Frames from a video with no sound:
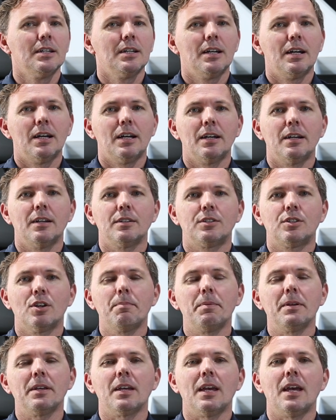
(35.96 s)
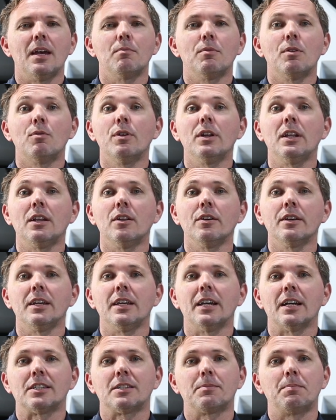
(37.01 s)
topic, and we're really
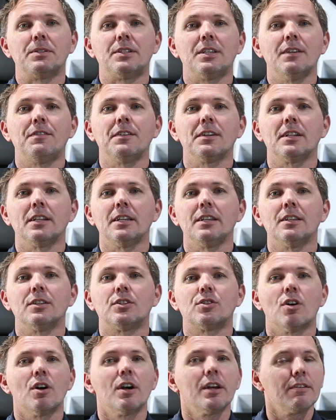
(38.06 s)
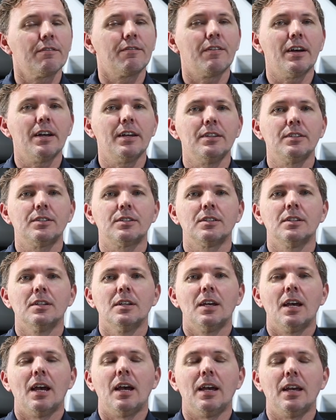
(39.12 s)
looking at specifically the drying phase.
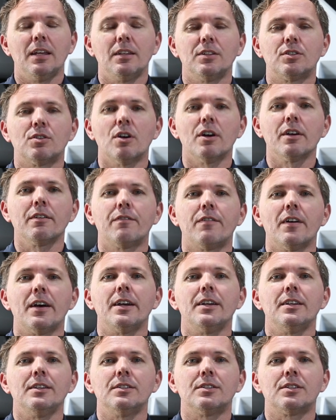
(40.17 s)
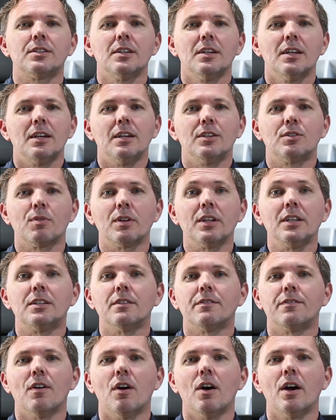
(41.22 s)
And the drying phase is really
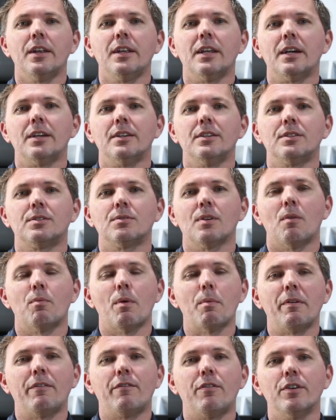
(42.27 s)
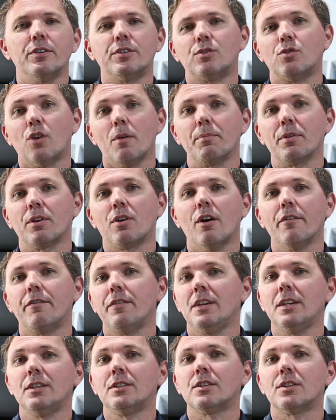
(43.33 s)
defined as when we first drop the
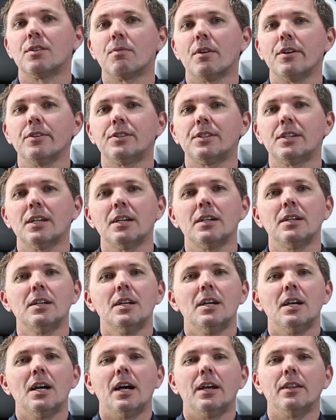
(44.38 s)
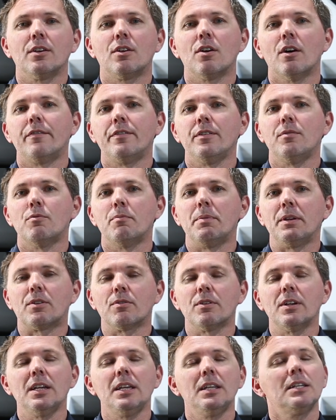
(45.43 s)
coffee into the roaster, and the coffee will be
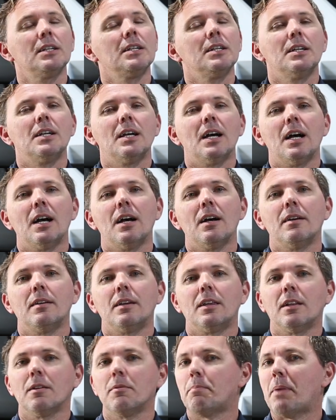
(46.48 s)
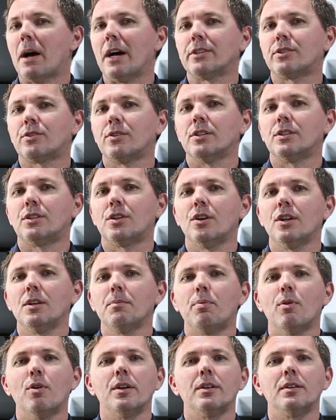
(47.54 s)
green. It'll pass through the turning
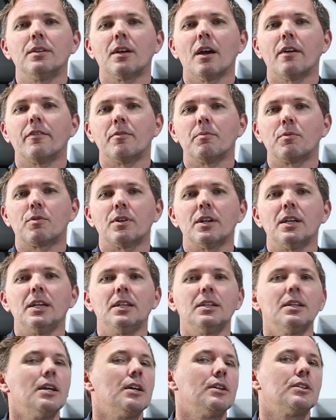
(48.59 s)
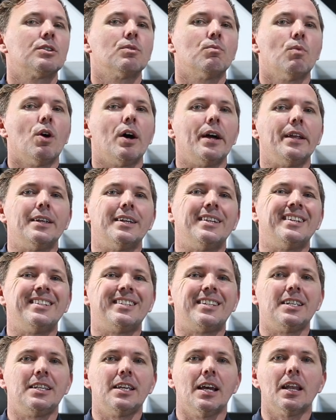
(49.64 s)
point and go from green to white
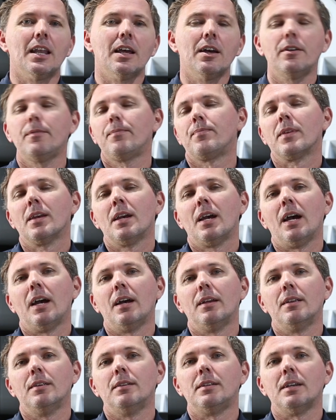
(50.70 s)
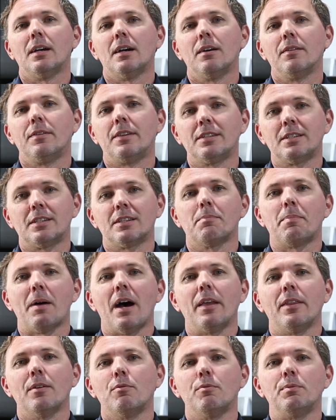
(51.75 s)
to yellow, and this is the
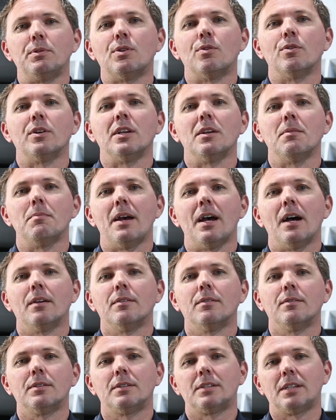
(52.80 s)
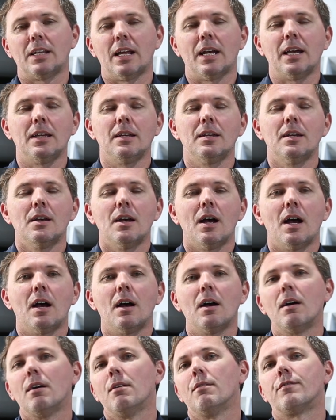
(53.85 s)
part that we'll be talking about today,
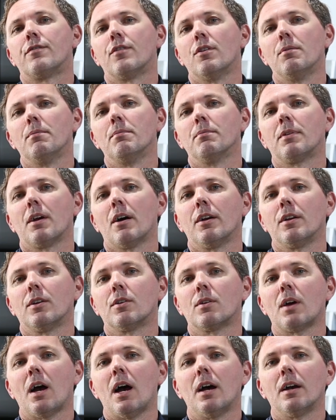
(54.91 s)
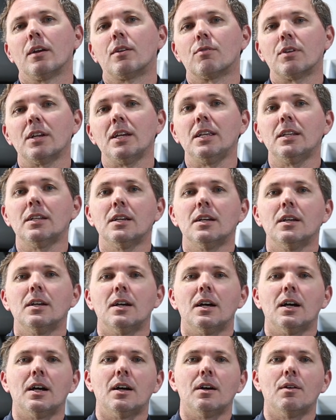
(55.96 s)
from going green,
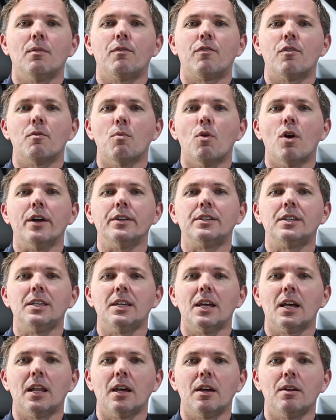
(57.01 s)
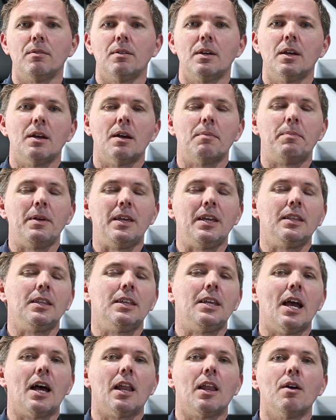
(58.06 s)
from white to yellow, being
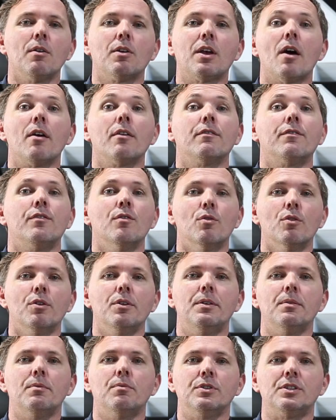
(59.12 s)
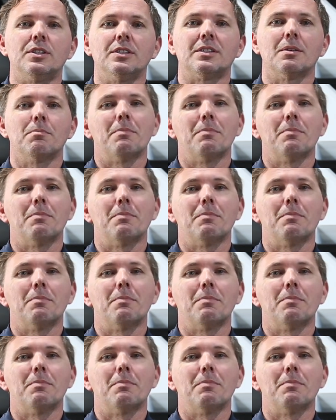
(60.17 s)
yellow going forward, which is the